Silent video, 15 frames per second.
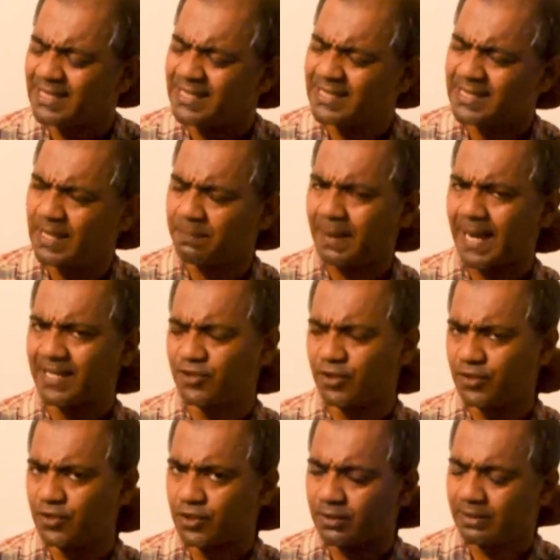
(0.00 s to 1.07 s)
is a
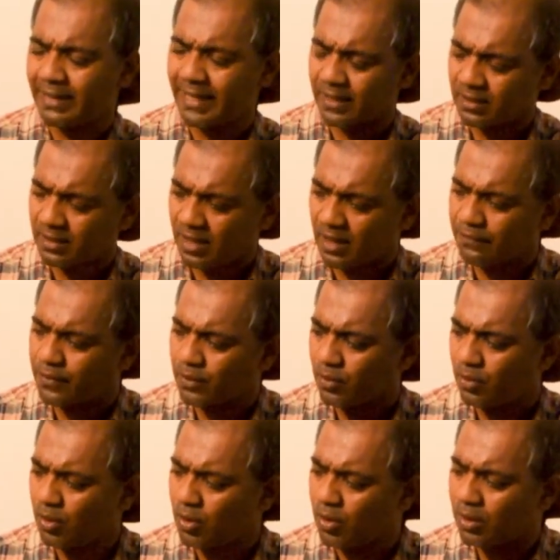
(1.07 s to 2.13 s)
passenger aircraft
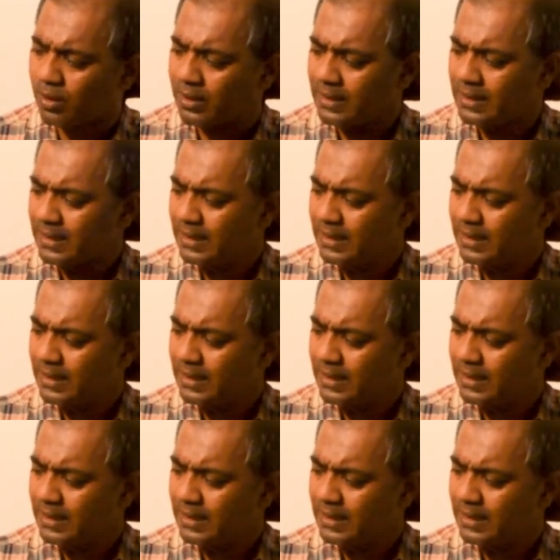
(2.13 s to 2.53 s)
or